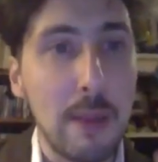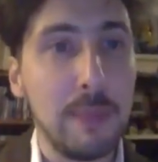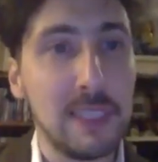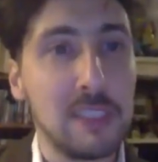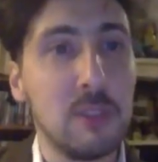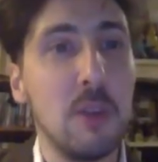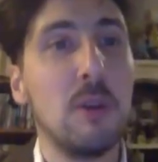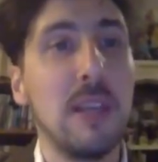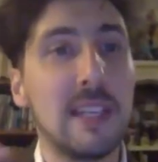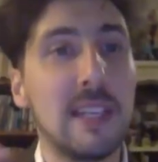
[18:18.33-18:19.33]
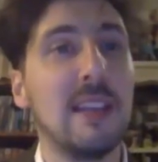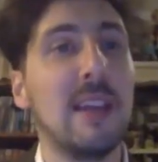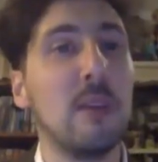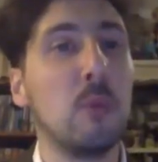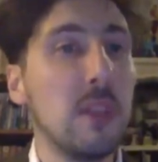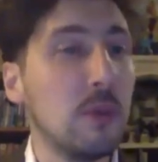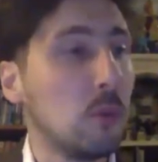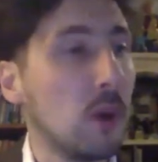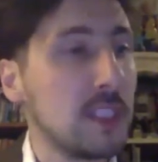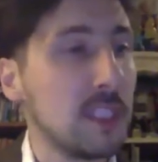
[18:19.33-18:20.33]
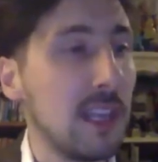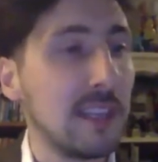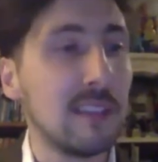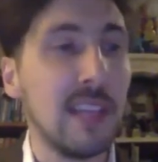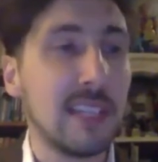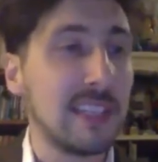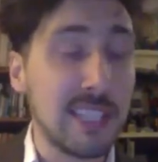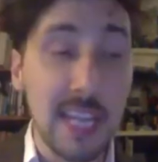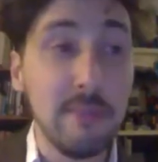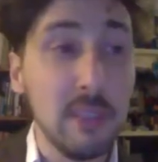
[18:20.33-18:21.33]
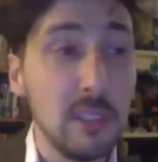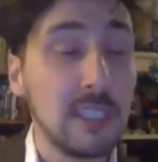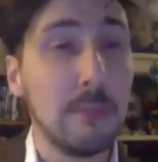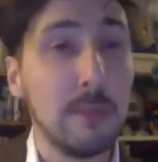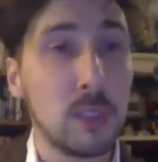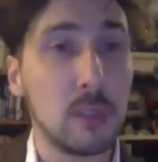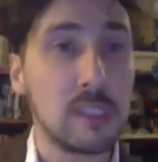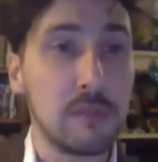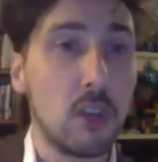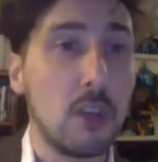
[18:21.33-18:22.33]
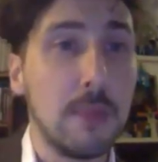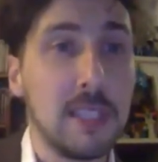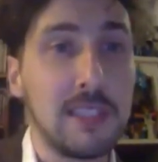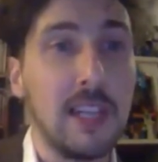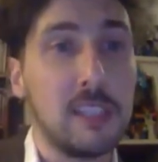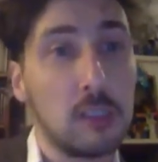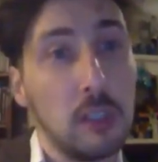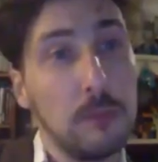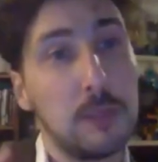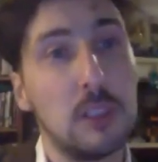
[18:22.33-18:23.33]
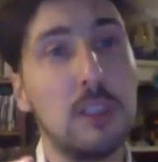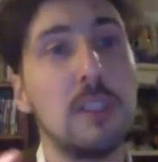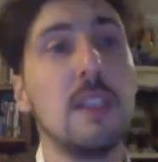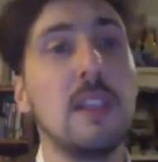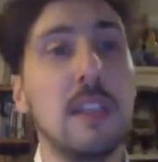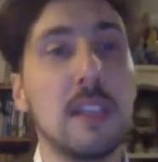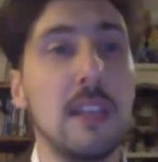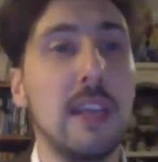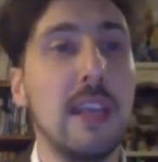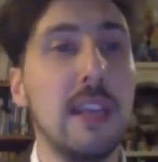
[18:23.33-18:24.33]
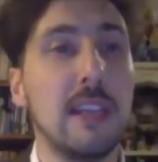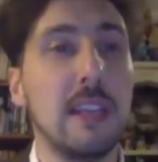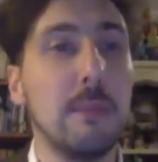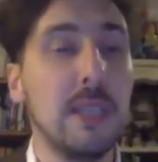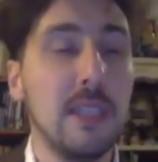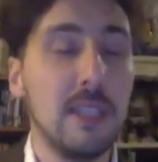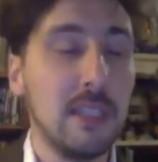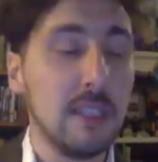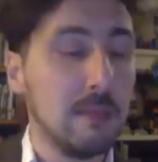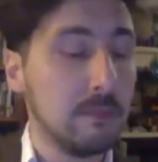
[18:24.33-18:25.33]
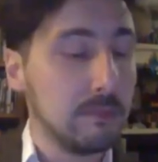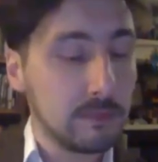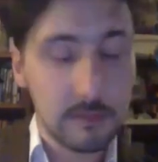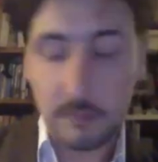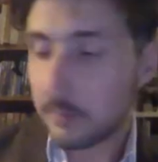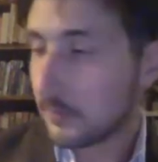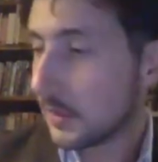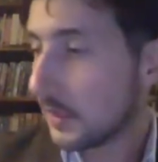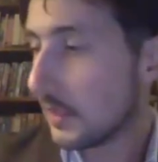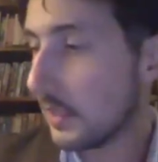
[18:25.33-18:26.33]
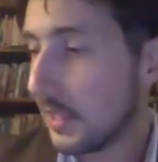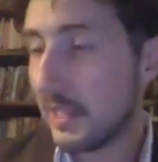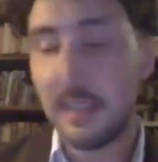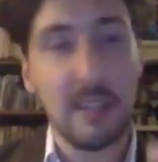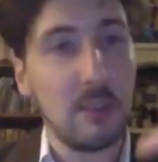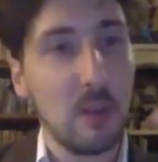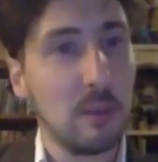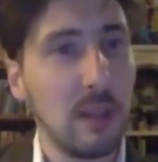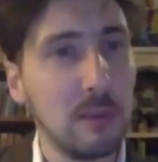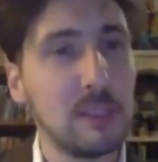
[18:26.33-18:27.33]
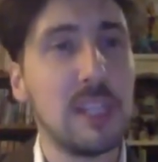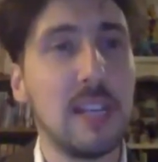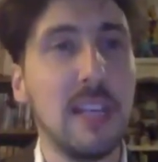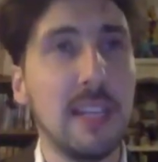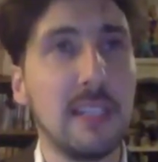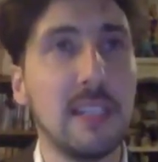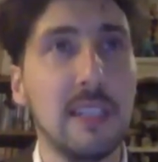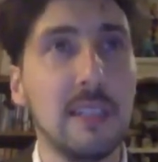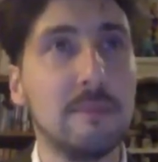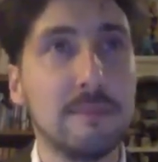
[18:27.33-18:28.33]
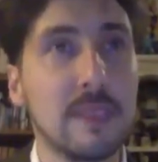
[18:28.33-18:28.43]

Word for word: puppets you know like and, and we wanted like like a table can be transformed as a sculpture uh, can be I don't know how do you say like uh,